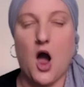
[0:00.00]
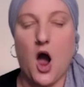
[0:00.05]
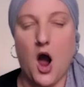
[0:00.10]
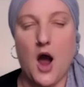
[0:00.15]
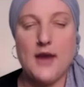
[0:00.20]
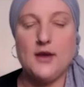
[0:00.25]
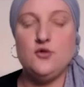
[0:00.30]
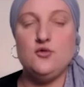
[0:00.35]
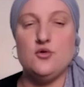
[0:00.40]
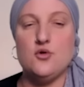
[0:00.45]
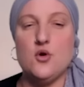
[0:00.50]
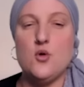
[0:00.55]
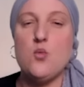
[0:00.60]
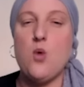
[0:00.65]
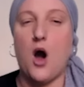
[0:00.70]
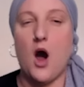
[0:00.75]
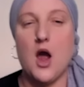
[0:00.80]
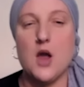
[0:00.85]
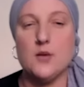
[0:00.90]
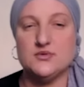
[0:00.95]
I knew
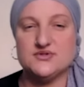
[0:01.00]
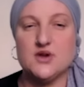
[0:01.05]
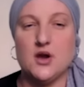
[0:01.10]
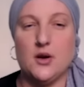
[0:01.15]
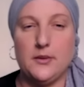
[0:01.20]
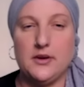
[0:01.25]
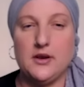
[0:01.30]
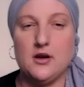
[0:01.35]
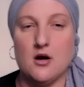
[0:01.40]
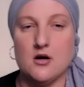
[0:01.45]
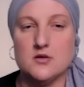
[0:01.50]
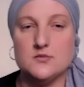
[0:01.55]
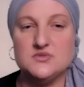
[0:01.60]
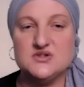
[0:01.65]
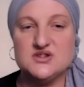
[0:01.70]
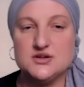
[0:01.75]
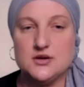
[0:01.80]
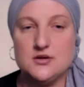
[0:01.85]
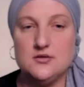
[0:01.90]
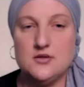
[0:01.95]
what I was going home
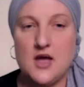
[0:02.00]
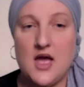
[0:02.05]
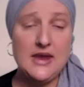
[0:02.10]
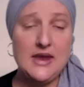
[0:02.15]
to.